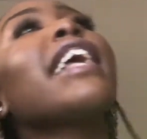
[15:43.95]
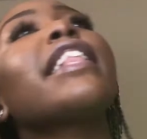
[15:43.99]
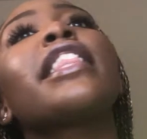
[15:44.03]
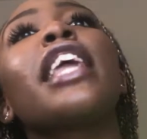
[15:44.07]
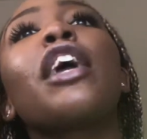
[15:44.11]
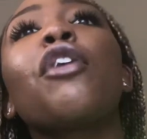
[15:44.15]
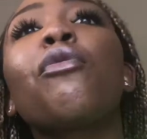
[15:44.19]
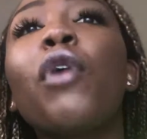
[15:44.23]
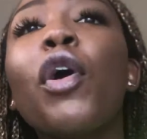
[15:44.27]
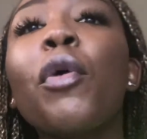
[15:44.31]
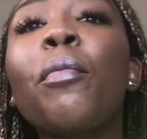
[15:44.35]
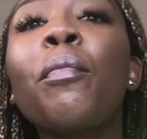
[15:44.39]

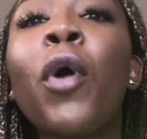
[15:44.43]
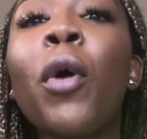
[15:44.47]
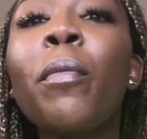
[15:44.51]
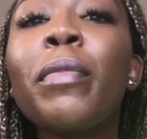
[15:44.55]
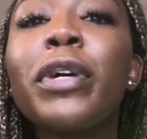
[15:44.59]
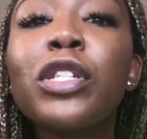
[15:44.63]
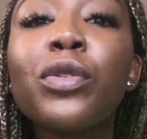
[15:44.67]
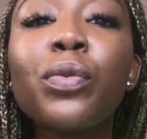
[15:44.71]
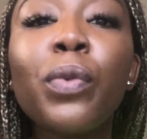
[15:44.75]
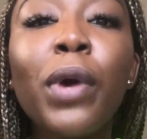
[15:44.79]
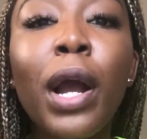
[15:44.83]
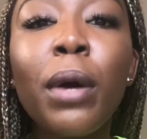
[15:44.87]
There were
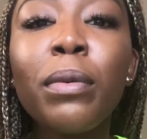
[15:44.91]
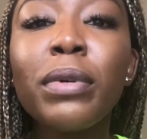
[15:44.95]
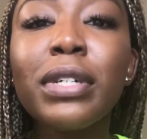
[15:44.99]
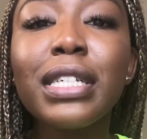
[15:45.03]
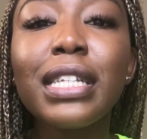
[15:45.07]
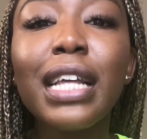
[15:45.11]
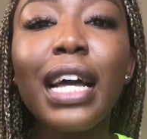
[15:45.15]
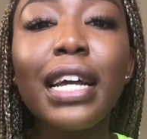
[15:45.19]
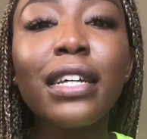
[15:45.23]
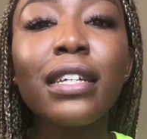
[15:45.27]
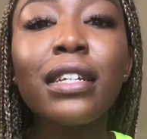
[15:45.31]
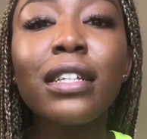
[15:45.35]
moments where I was
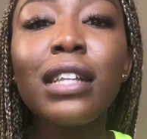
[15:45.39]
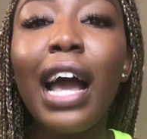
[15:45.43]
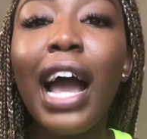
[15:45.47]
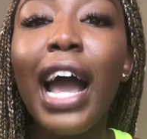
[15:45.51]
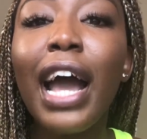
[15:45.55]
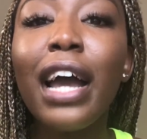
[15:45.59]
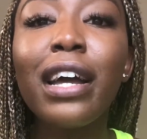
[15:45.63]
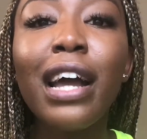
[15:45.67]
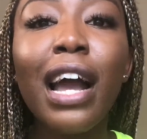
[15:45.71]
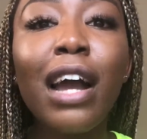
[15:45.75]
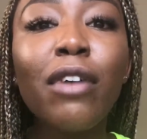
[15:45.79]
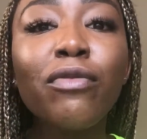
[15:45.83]
like,
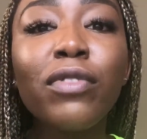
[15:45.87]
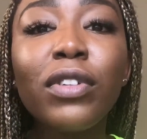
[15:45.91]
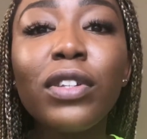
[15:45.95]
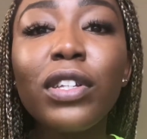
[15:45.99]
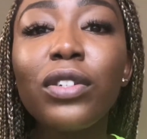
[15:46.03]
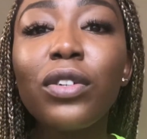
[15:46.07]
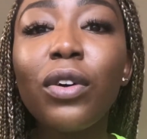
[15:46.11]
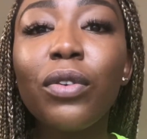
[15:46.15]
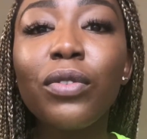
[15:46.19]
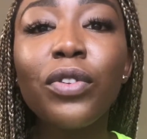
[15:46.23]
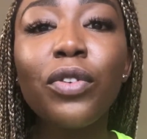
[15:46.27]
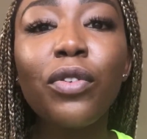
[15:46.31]
I really
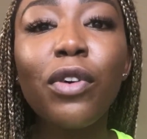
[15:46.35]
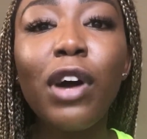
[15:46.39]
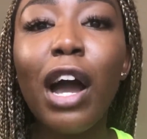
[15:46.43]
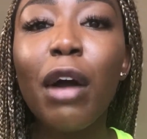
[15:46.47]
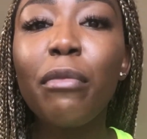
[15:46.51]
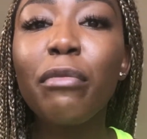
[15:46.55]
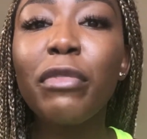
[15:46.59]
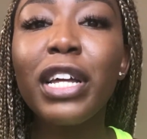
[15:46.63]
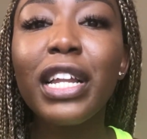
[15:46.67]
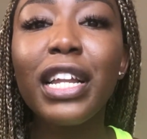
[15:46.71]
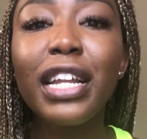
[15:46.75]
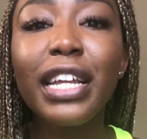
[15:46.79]
don't know how
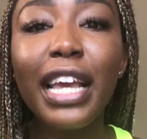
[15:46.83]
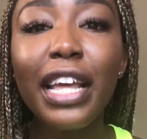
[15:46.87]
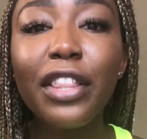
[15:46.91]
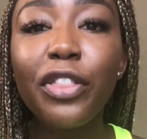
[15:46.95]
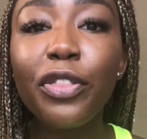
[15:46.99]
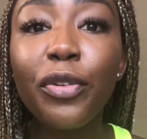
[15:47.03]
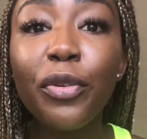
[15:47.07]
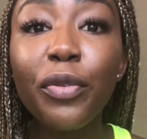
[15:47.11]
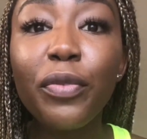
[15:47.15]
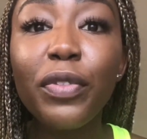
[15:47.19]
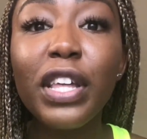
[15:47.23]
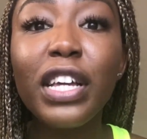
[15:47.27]
I'm going to
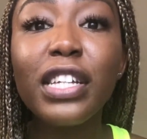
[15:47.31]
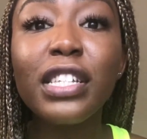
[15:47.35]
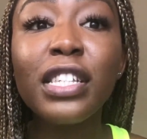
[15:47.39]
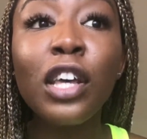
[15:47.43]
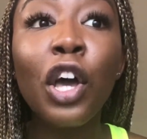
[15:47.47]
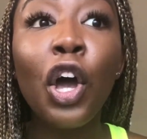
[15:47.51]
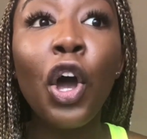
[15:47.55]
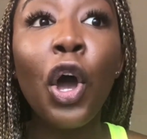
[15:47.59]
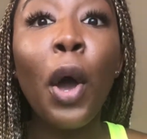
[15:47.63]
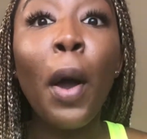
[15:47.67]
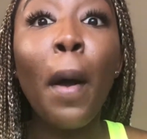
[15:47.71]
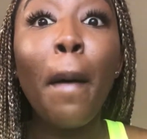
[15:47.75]
get through this.
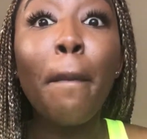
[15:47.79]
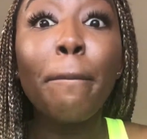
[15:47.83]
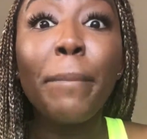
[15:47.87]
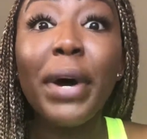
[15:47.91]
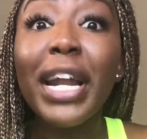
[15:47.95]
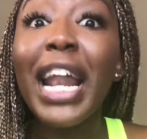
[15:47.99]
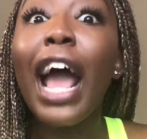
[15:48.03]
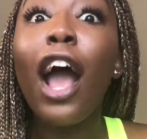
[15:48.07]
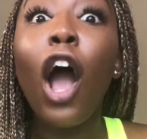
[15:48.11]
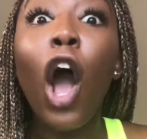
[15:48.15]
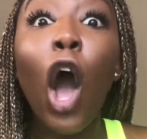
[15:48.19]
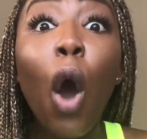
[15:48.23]

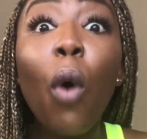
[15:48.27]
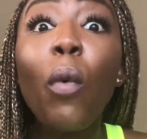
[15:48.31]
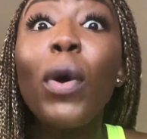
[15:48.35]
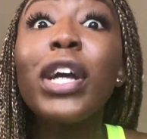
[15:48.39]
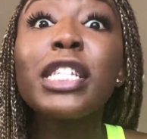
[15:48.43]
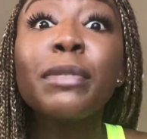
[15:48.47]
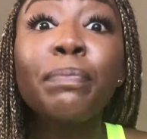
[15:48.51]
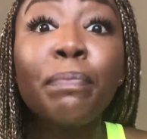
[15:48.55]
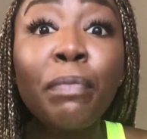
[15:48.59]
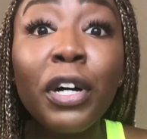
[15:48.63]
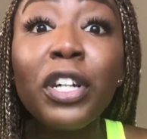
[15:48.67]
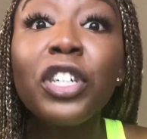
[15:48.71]
But I
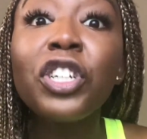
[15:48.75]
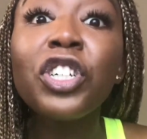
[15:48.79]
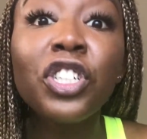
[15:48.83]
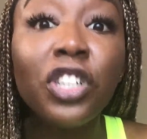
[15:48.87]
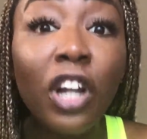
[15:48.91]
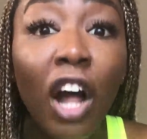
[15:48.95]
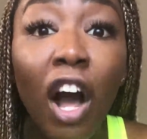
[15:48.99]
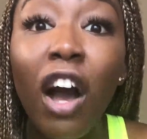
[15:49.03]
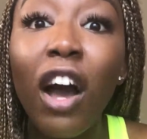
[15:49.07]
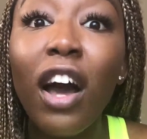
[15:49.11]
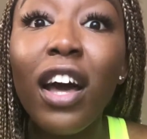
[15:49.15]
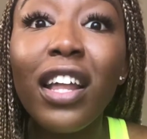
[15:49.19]
always
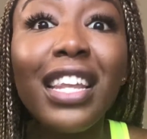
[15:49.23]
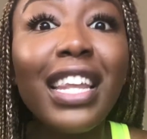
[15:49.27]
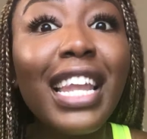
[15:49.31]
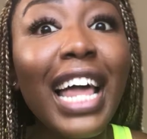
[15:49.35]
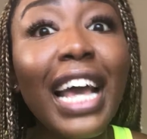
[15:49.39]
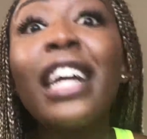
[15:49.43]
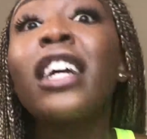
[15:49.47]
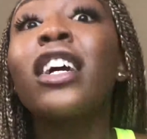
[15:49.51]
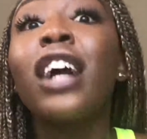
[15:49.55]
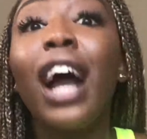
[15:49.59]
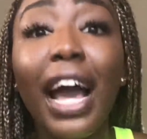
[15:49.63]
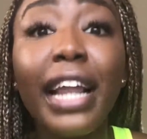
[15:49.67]
pushed on,
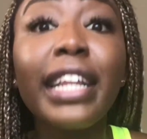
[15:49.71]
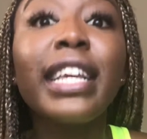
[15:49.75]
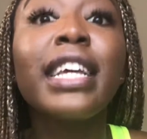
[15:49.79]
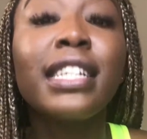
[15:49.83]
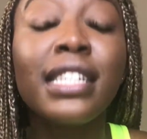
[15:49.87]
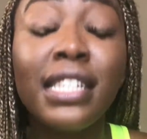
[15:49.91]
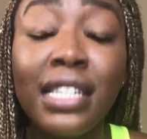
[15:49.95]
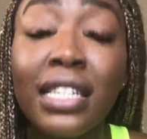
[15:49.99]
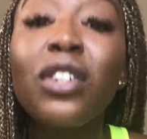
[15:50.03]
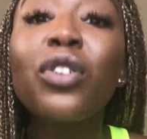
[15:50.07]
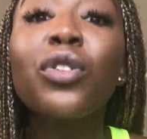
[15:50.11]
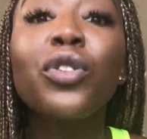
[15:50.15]
like, God can
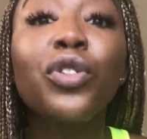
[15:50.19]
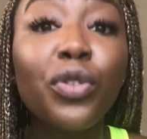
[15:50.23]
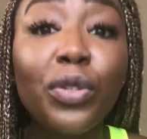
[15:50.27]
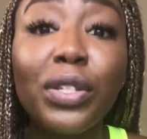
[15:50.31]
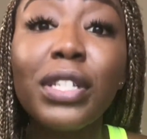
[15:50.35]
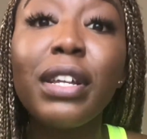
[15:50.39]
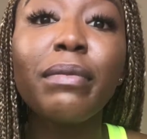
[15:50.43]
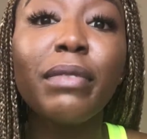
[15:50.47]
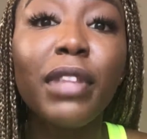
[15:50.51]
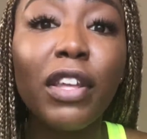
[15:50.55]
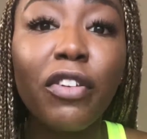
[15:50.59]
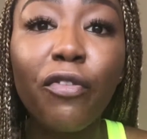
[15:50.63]
still do
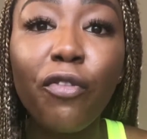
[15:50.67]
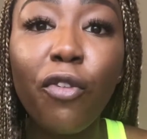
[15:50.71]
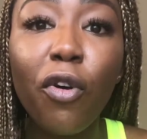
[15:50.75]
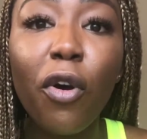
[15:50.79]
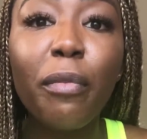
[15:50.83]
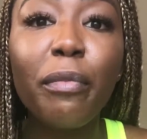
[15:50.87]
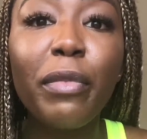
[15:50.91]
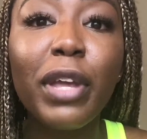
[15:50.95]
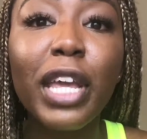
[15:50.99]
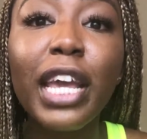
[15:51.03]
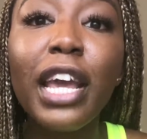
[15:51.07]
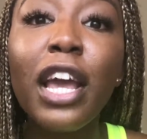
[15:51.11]
something for
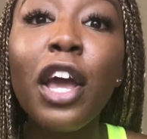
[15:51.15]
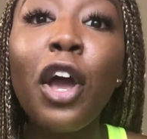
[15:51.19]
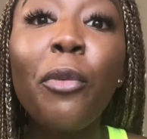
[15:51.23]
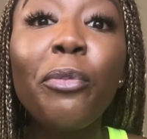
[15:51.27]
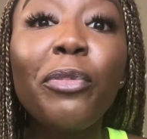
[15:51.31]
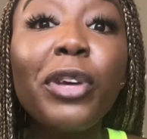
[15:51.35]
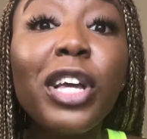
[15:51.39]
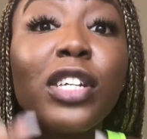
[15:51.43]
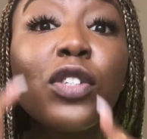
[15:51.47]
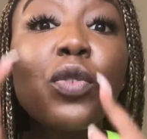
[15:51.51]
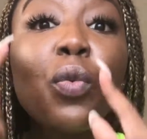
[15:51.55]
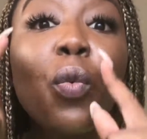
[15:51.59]
me.
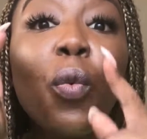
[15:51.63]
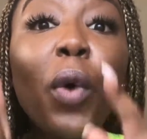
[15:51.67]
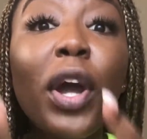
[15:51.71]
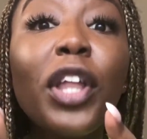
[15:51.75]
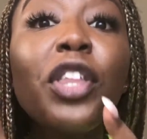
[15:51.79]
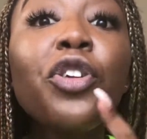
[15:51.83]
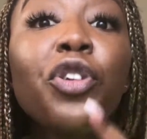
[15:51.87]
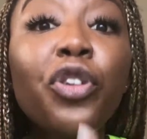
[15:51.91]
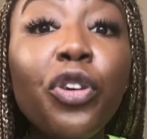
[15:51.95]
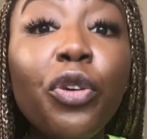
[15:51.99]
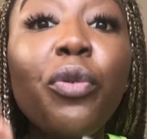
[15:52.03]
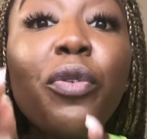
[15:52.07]
Because
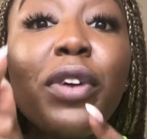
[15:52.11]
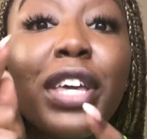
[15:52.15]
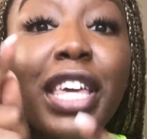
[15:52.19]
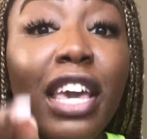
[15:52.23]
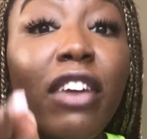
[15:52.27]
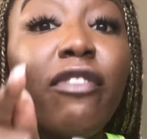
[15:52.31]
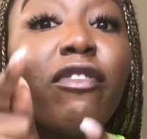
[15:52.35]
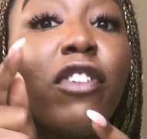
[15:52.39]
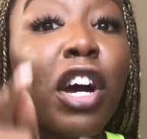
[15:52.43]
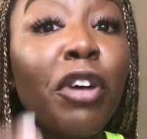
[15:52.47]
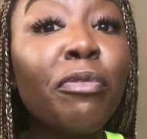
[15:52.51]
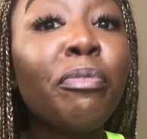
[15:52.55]
when you
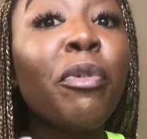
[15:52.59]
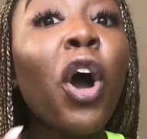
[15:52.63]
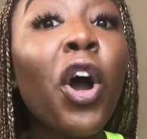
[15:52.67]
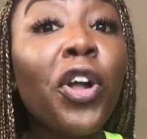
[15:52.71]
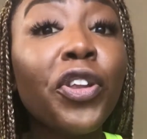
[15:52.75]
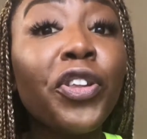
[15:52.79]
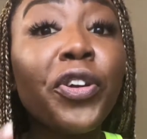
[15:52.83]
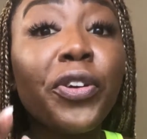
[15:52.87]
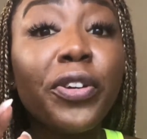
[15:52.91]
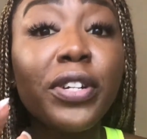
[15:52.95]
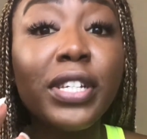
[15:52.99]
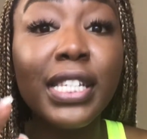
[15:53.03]
give up
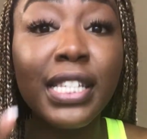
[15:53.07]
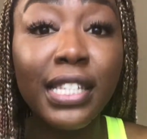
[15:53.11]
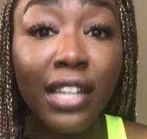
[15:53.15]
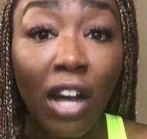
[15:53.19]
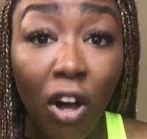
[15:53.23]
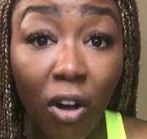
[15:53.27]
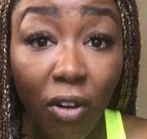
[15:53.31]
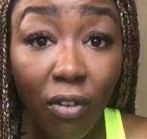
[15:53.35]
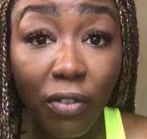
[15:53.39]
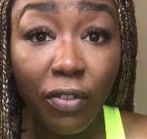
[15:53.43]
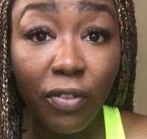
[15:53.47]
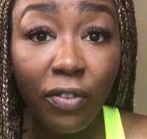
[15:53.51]
on
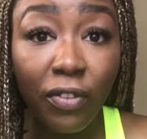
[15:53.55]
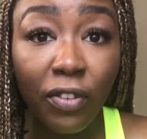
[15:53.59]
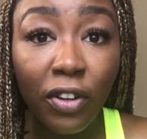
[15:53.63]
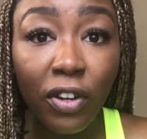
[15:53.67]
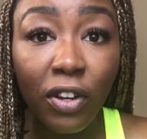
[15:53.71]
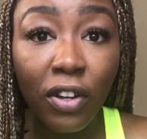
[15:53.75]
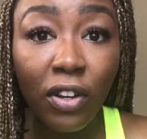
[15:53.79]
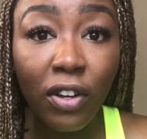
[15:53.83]
yourself,